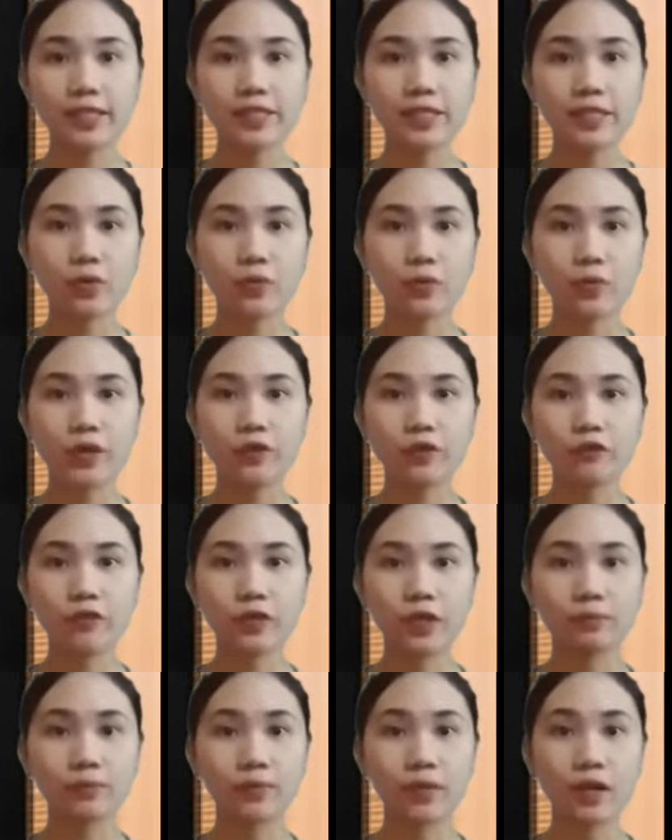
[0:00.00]
away
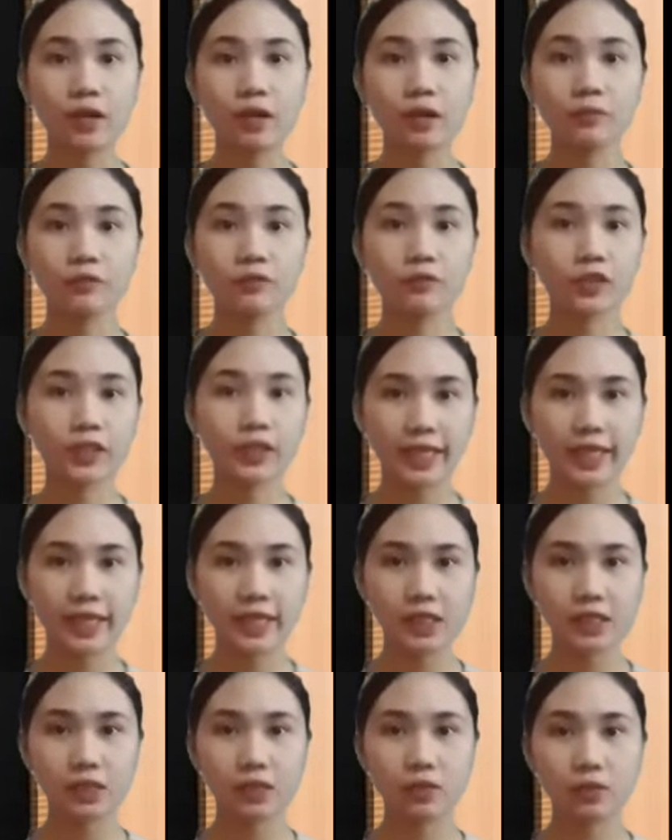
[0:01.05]
from the
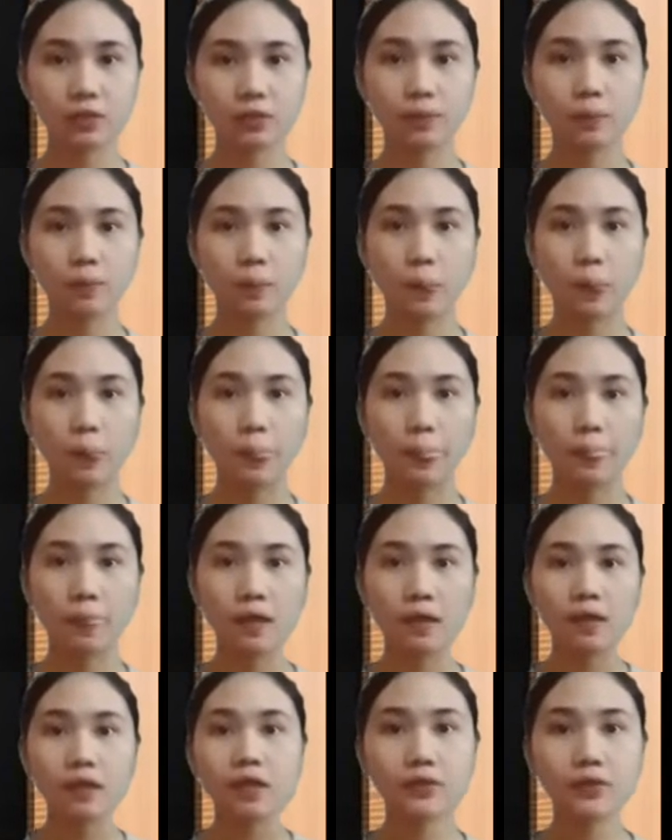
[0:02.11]
volcano.
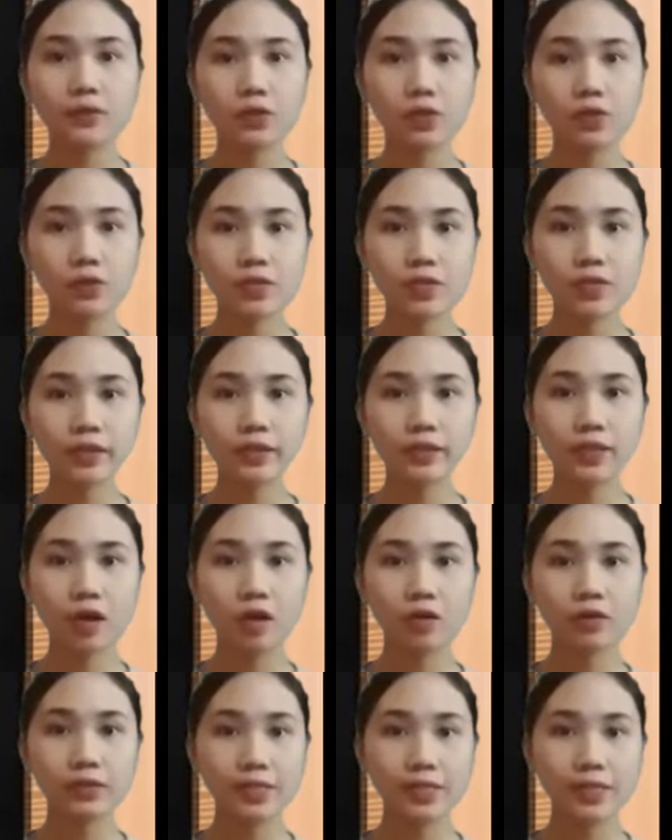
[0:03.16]
Those are the
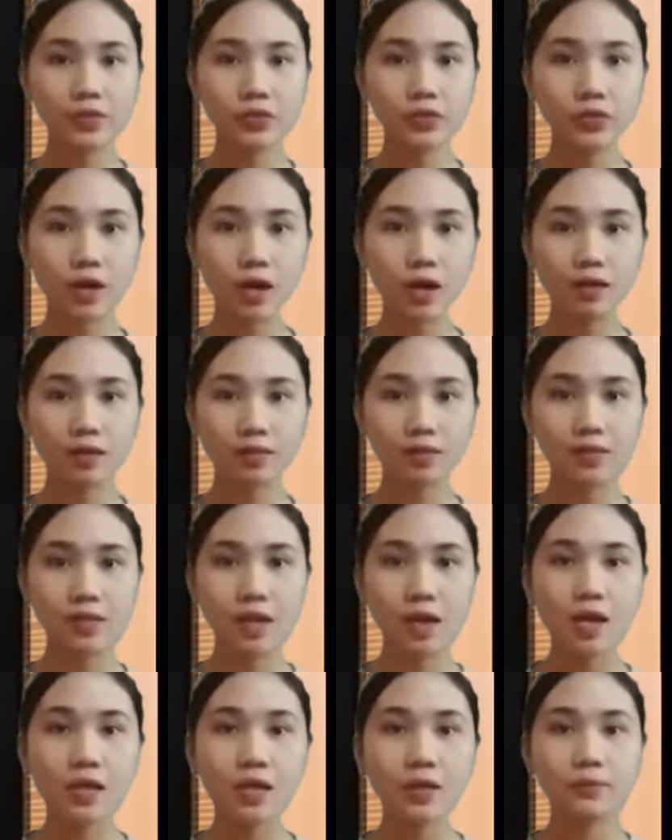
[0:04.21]
oldest rocks.
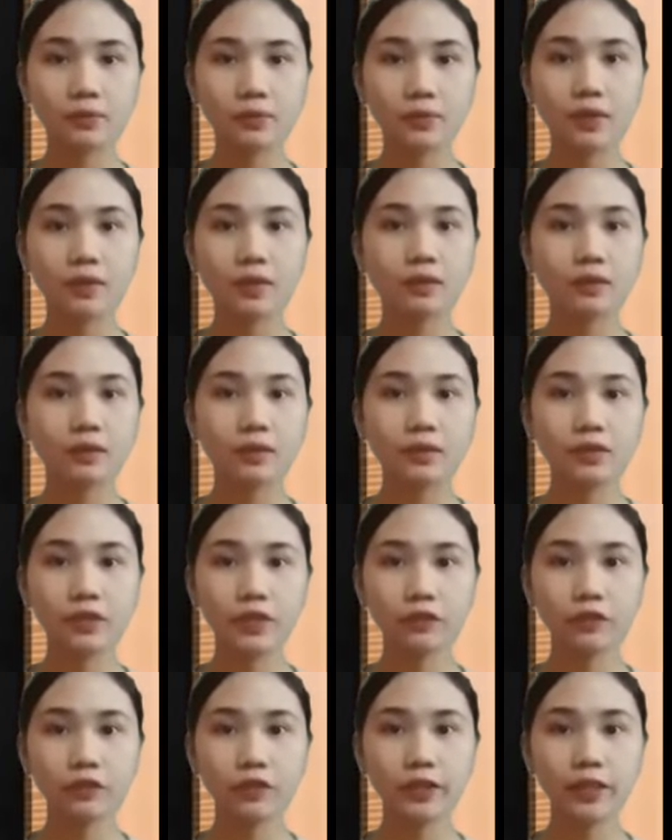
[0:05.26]

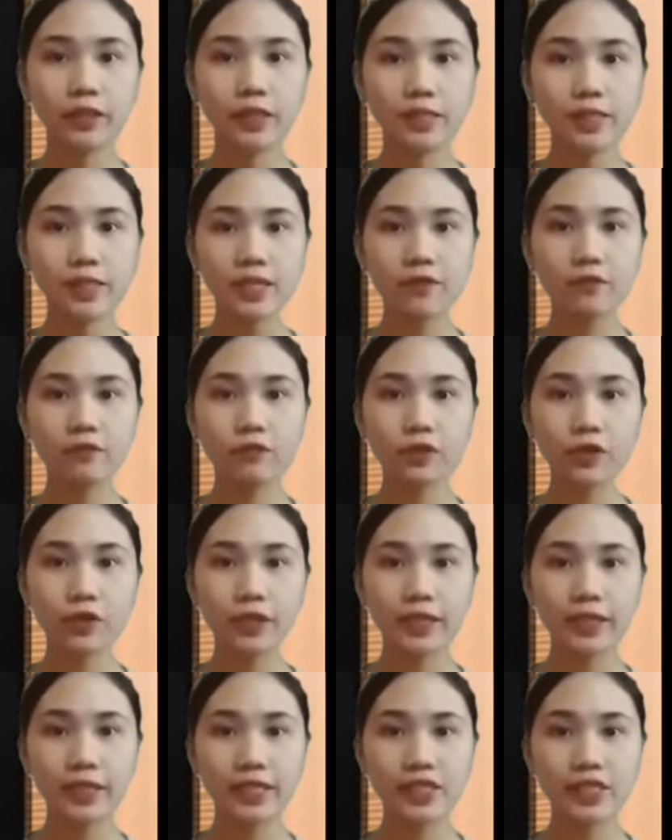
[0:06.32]
Therefore, the
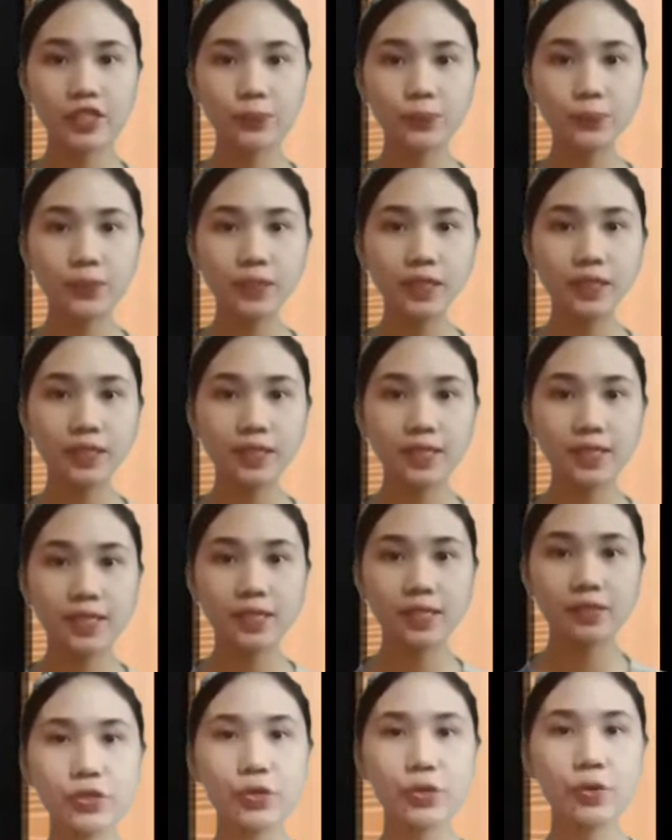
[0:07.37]
seafloor is spreading.
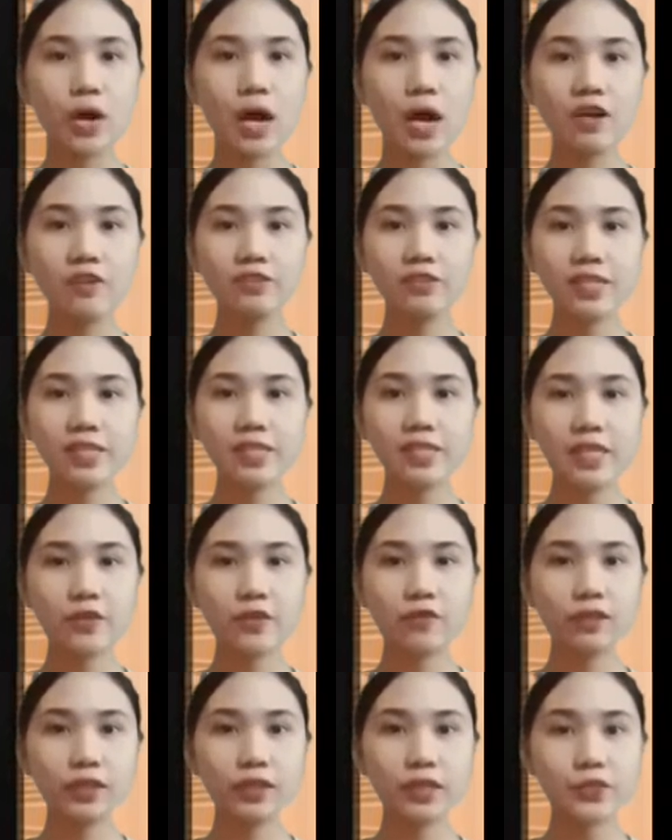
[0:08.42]
So how does
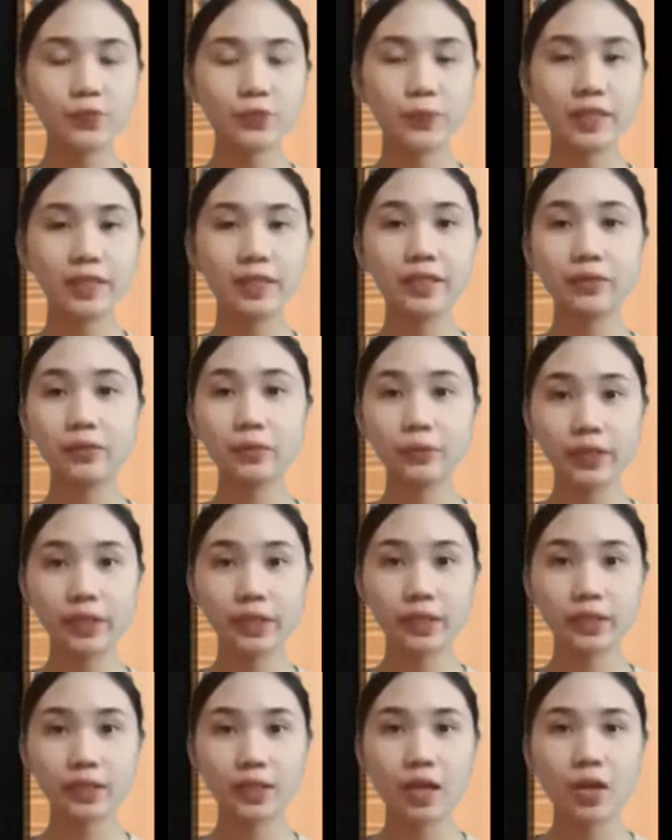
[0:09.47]
seafloor spreading
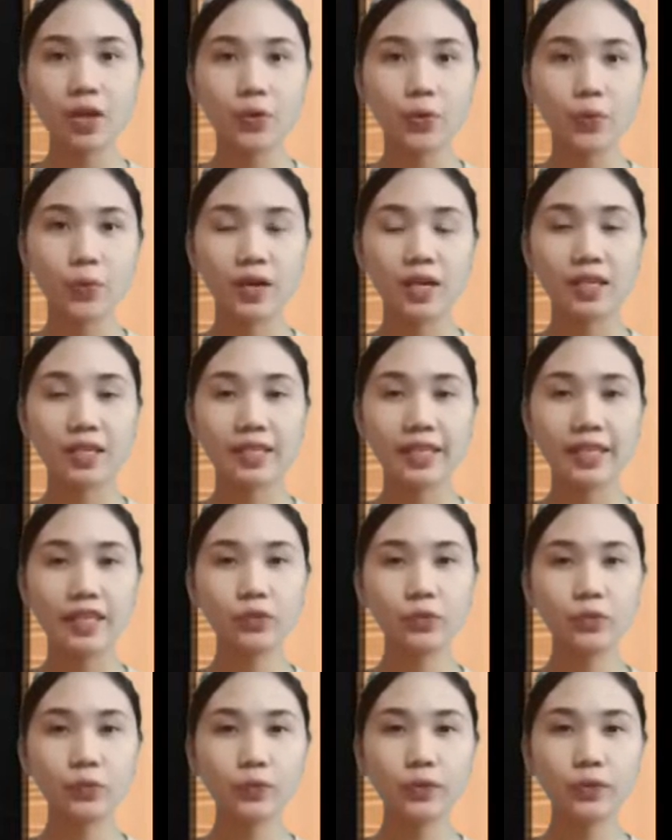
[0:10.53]
work? Well, it